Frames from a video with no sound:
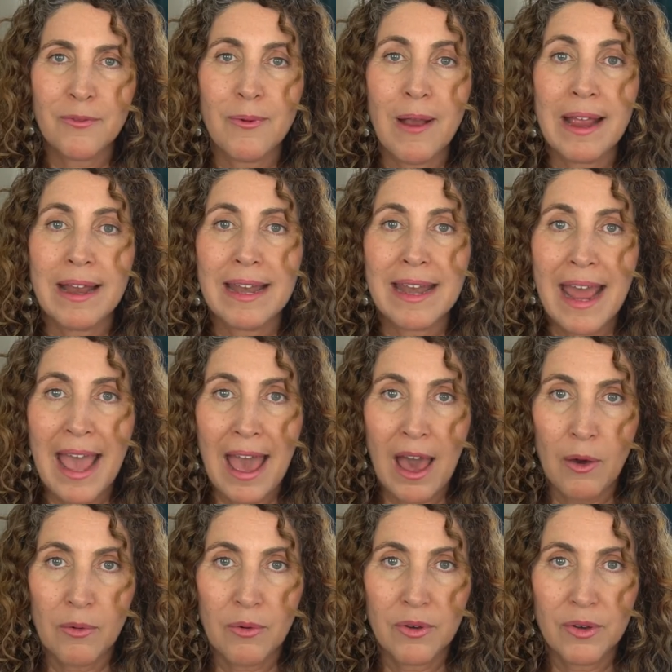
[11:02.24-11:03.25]
right
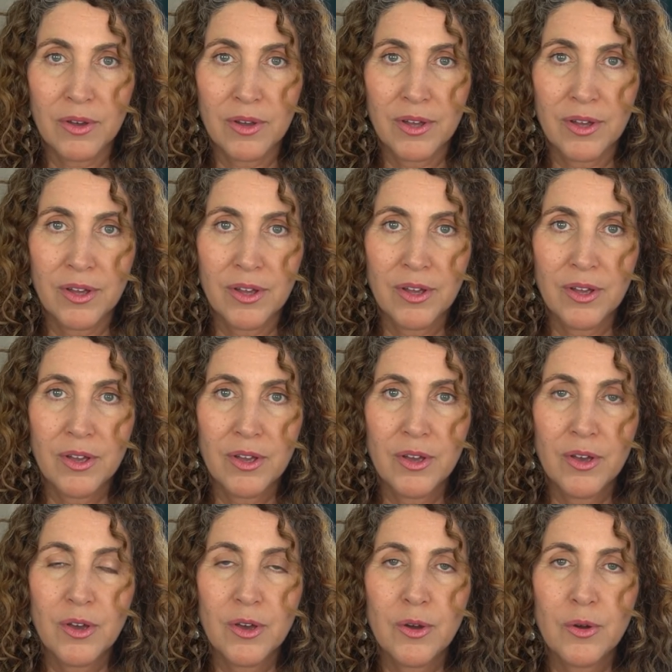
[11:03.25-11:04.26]
now
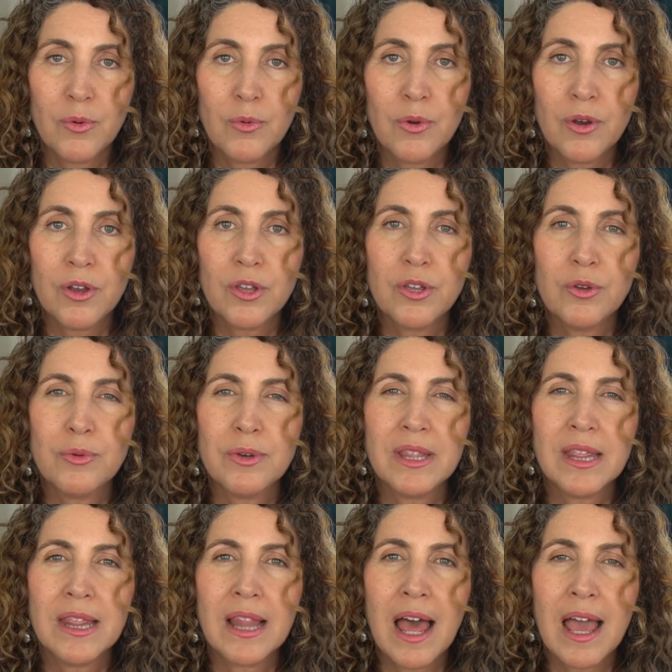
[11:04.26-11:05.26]
where you
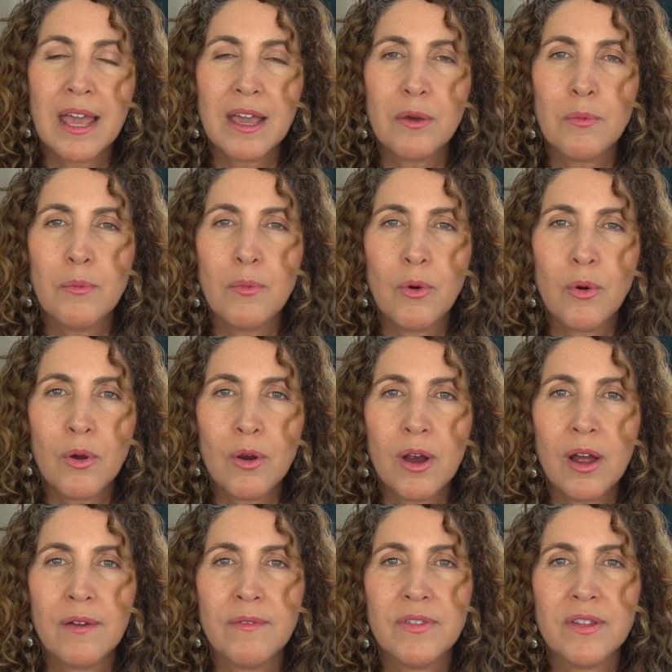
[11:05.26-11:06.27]
would like more
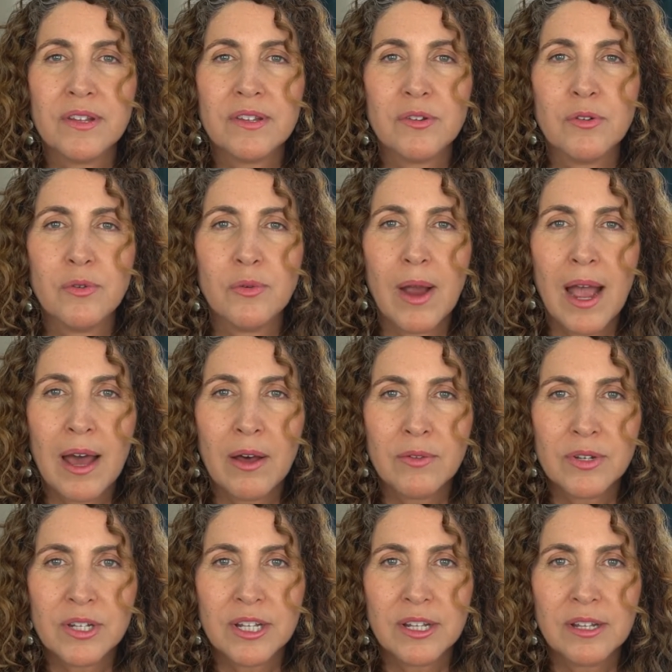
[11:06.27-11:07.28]
of this
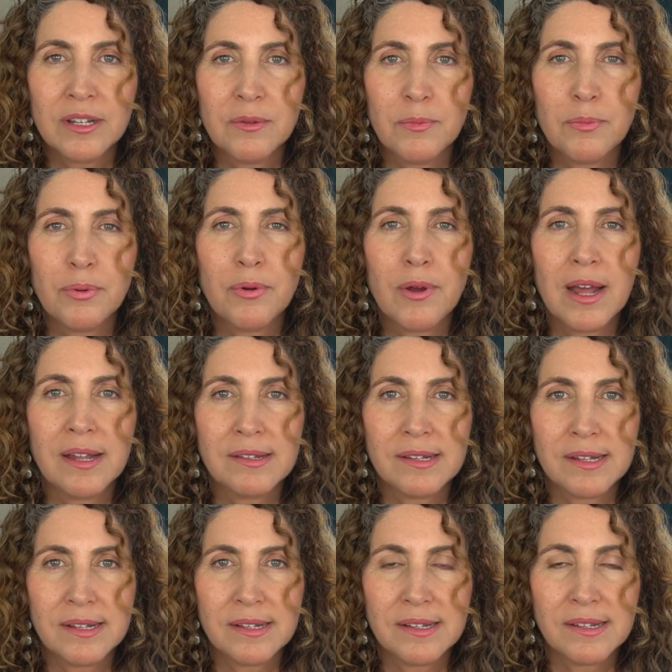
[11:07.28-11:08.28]
grounded
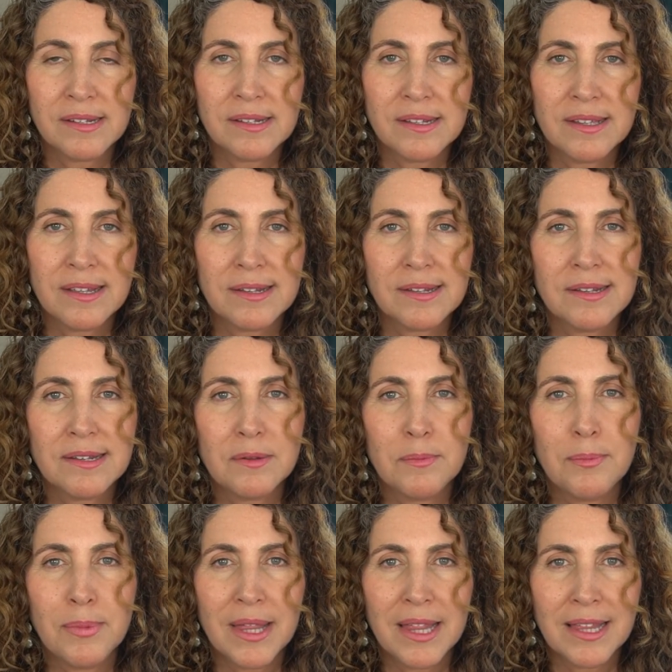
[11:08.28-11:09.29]
presence, this
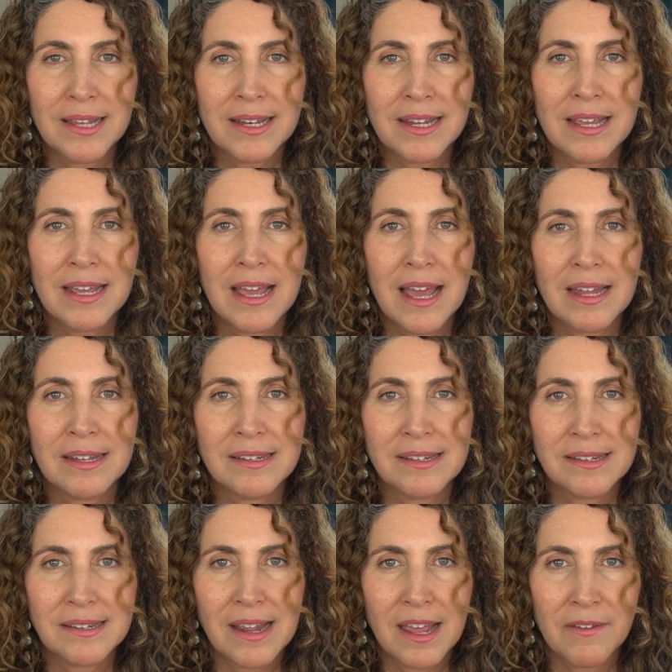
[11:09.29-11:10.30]
stability and
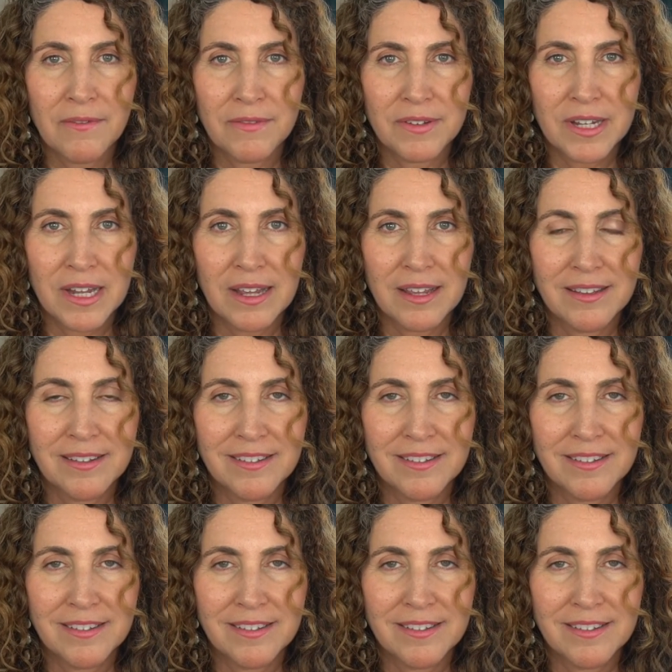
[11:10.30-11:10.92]
safety?